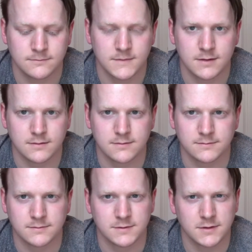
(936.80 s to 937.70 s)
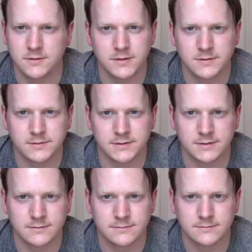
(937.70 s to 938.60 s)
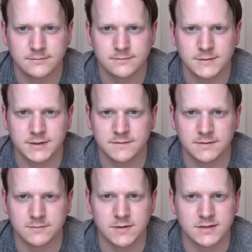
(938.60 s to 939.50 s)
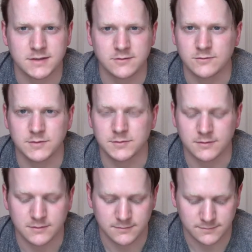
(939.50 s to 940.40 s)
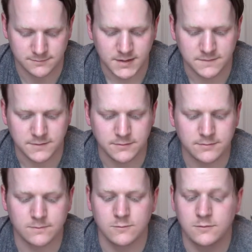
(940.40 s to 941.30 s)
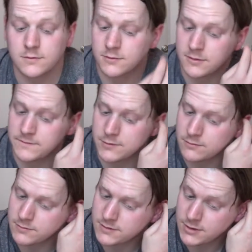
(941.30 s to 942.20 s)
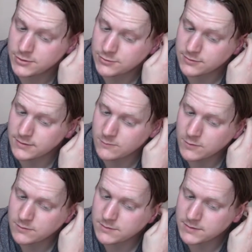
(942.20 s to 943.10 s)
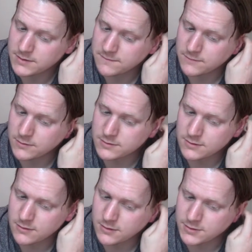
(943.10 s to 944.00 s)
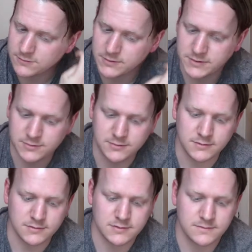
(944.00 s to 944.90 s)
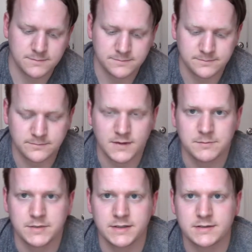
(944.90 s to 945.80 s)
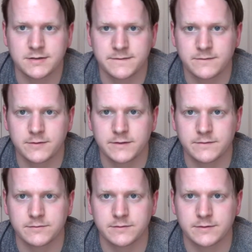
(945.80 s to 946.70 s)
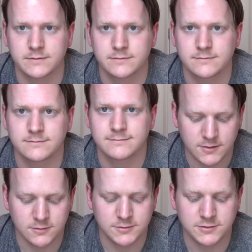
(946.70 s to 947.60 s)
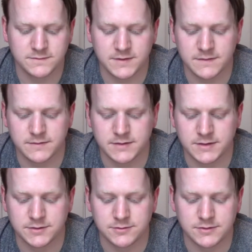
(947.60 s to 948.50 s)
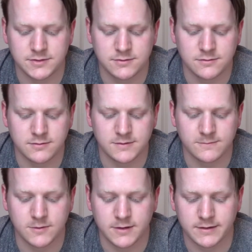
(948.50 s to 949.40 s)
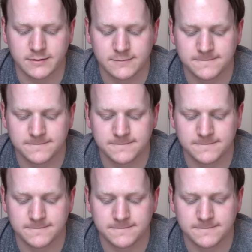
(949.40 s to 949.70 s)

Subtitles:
No, not really. And if there was, I don't remember. If you were ruler of your own country, what would be the first law you would introduce? Pizza for everyone. Who was your favorite teacher in school and why?